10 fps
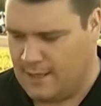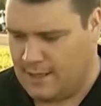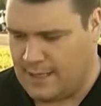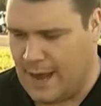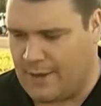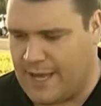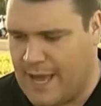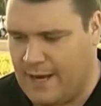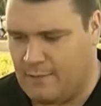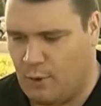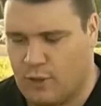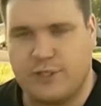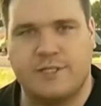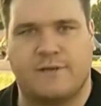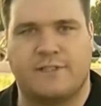now, again,
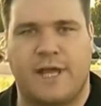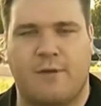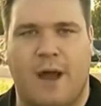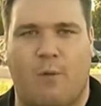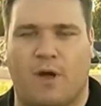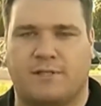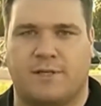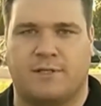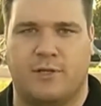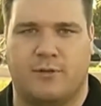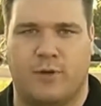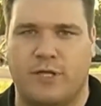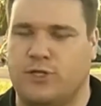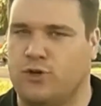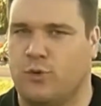portions of State Route 163
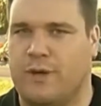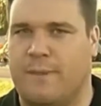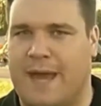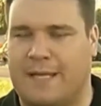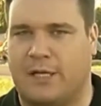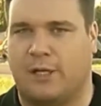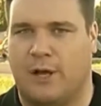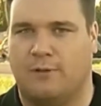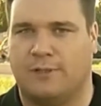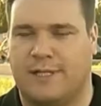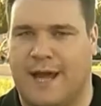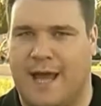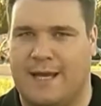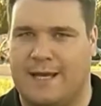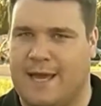do remain closed
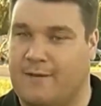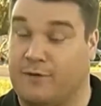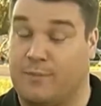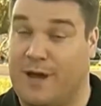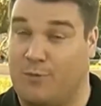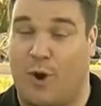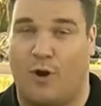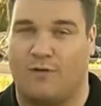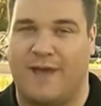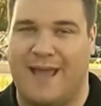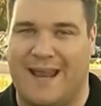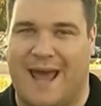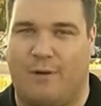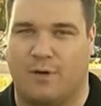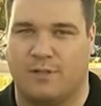tonight. Again, for the better part of 8
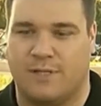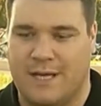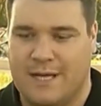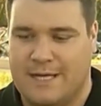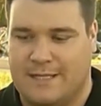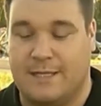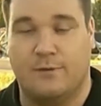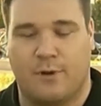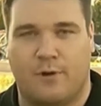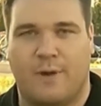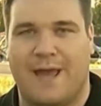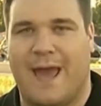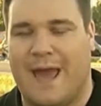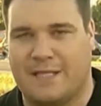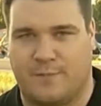hours, the roadway
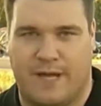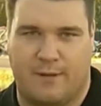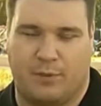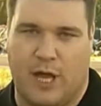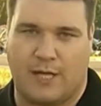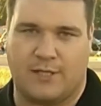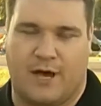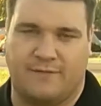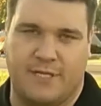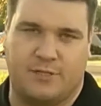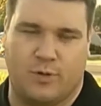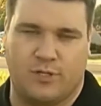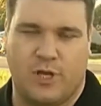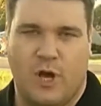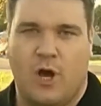has been blocked off.
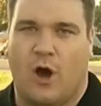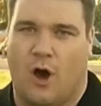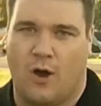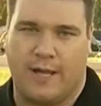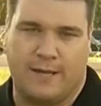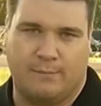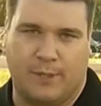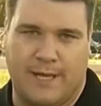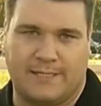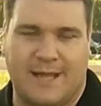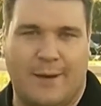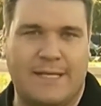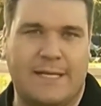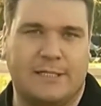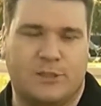Detours are in place. Now,
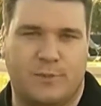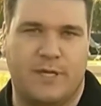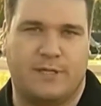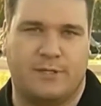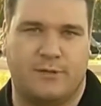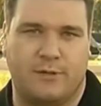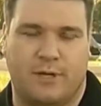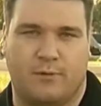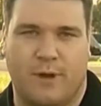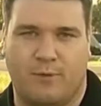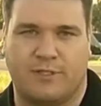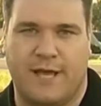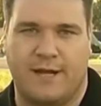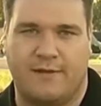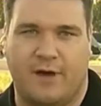I did speak to a
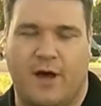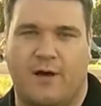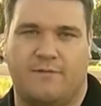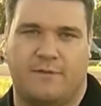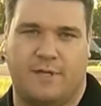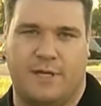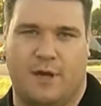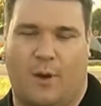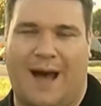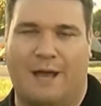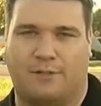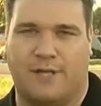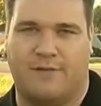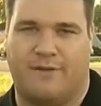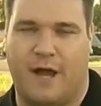representative of the Ohio
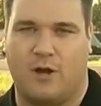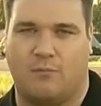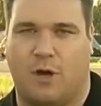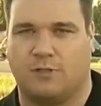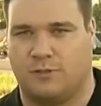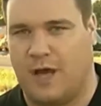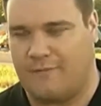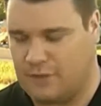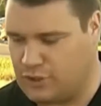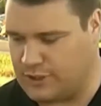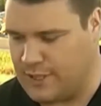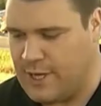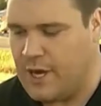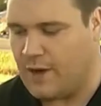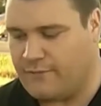State Fire Marshal's office just
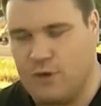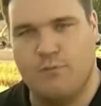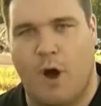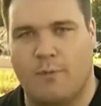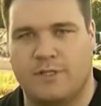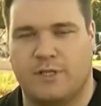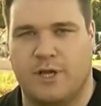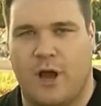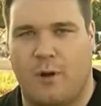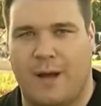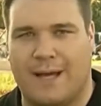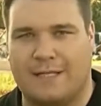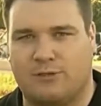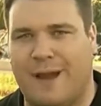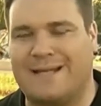a few moments
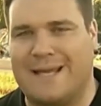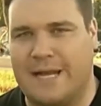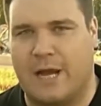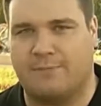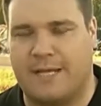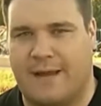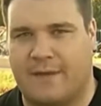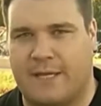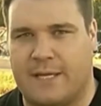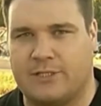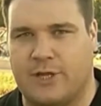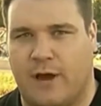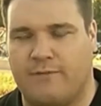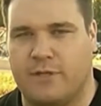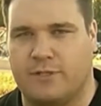ago, trying to get an update on the condition
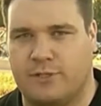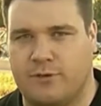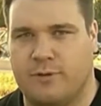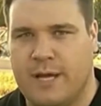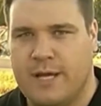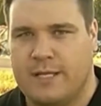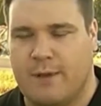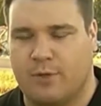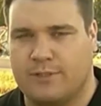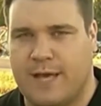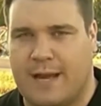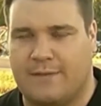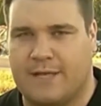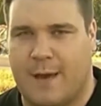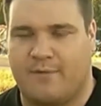of the two that were inside at
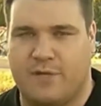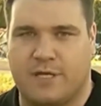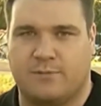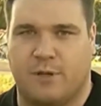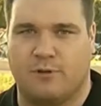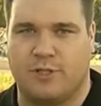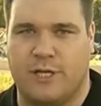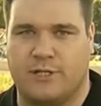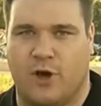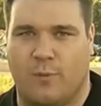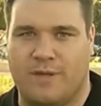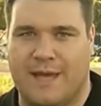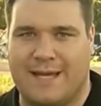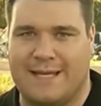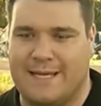the time of the explosion. He told me
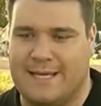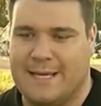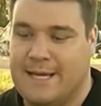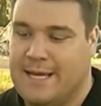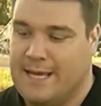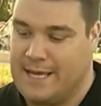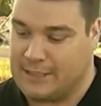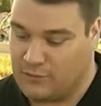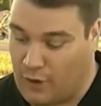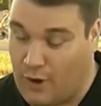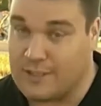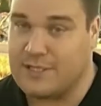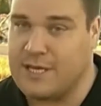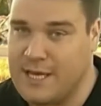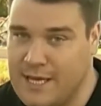that as far
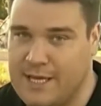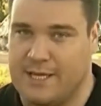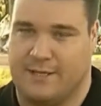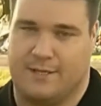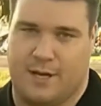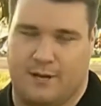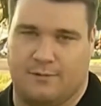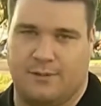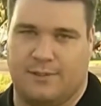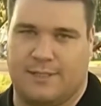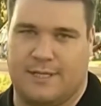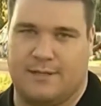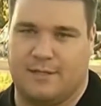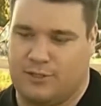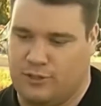as he knows,
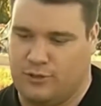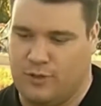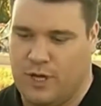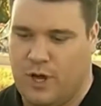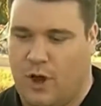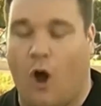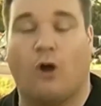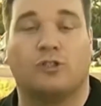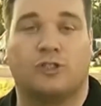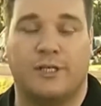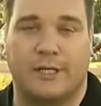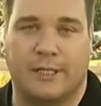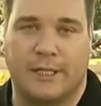the two are still